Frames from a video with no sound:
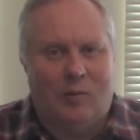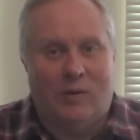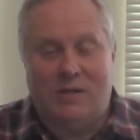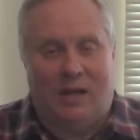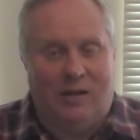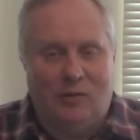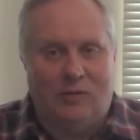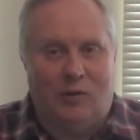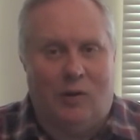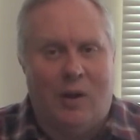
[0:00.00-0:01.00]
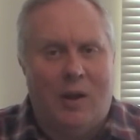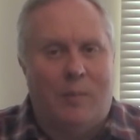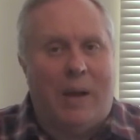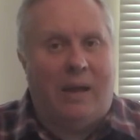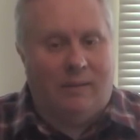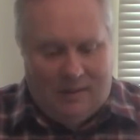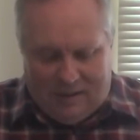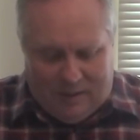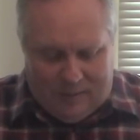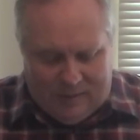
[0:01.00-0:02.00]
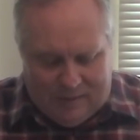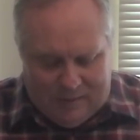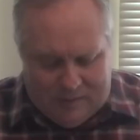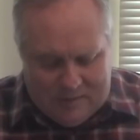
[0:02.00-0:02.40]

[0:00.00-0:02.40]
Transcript: Which I use Google, but uh,